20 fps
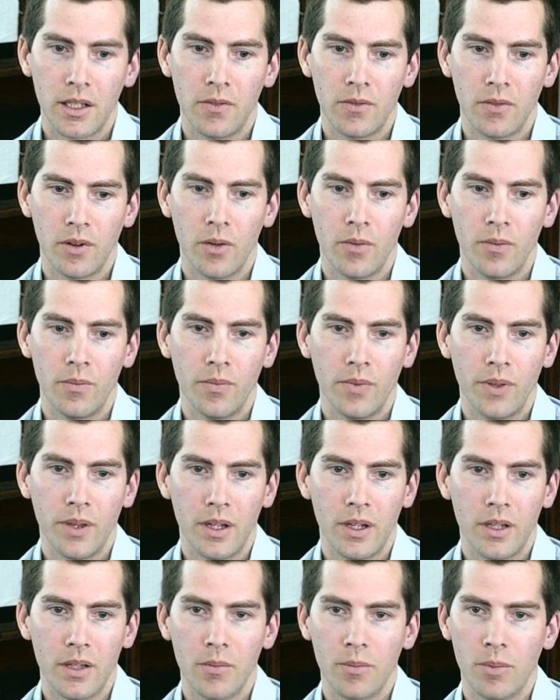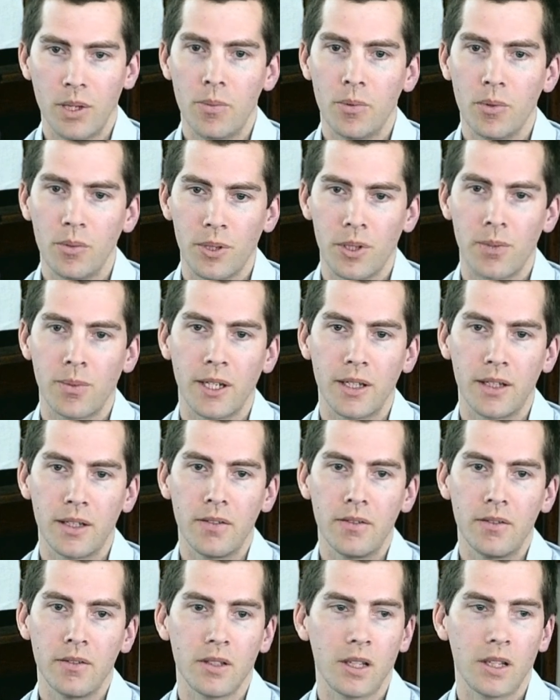from the people
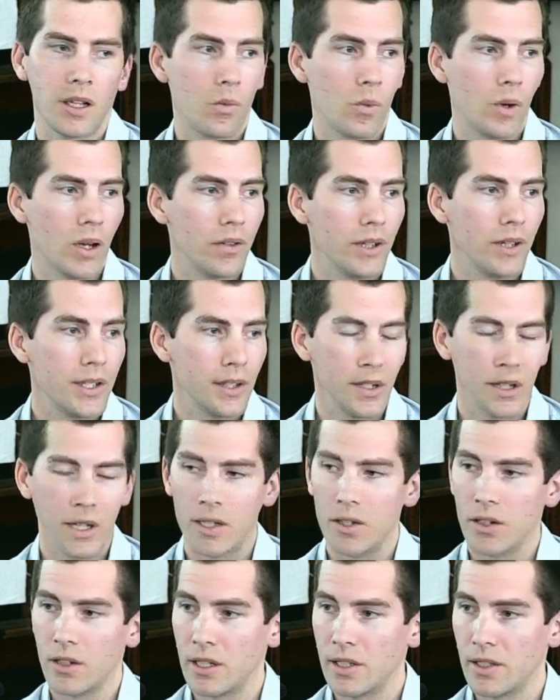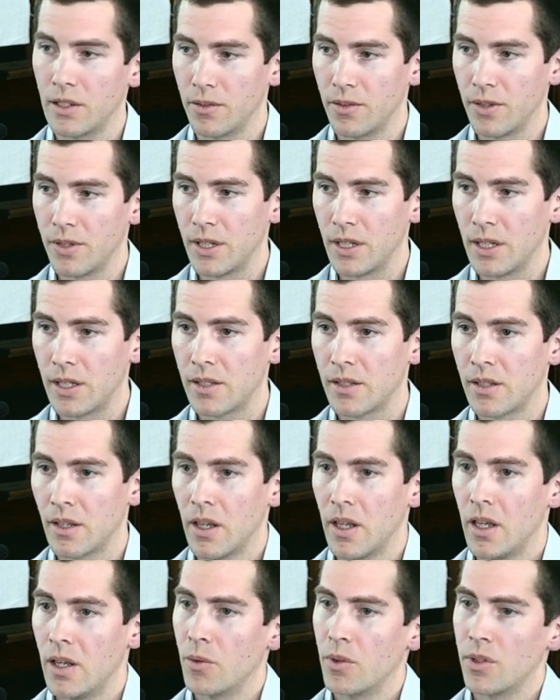perspective. Like, one reason I got into physics
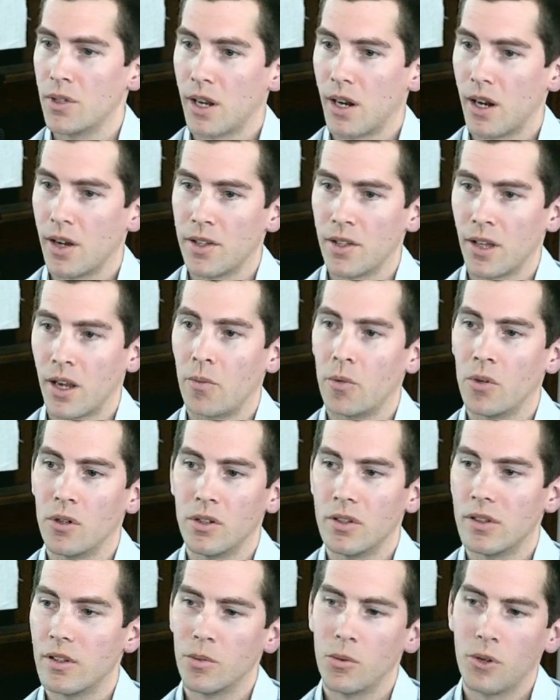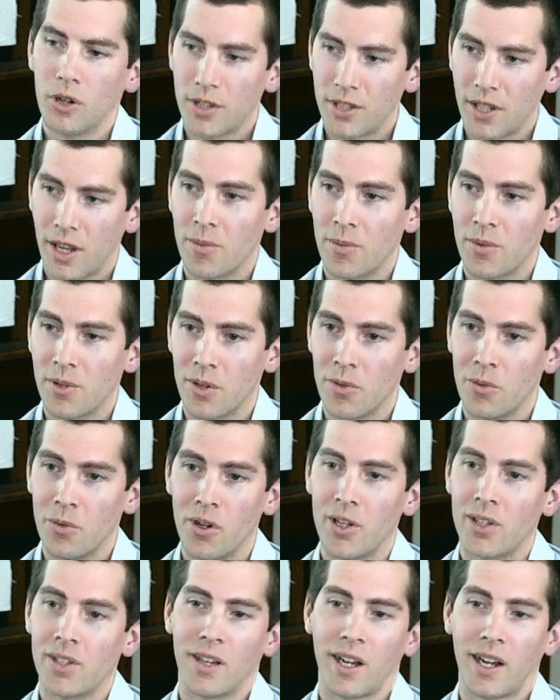was that I was like, well, the worst comes to the
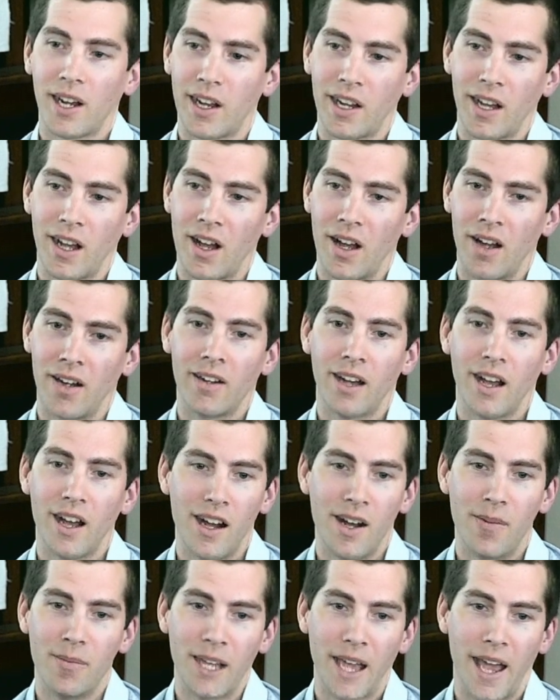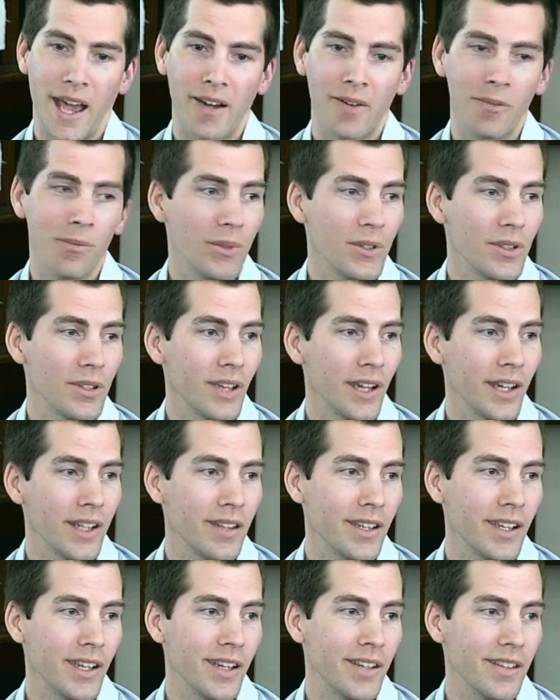worst. Like, I can't harm the atoms. Like,
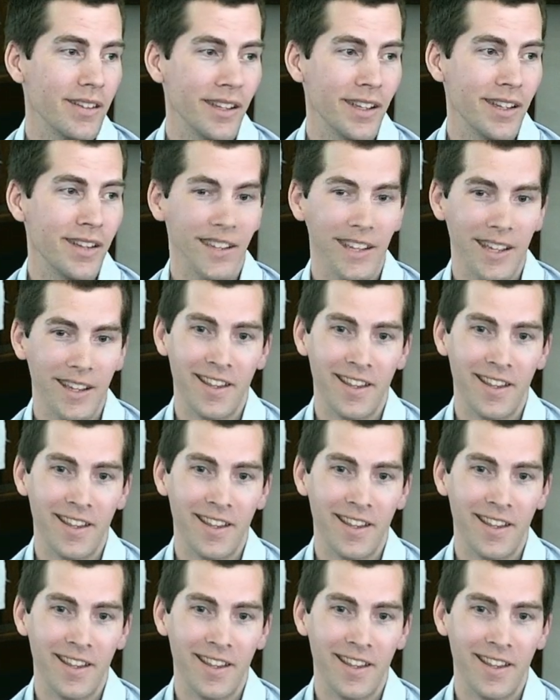they're there.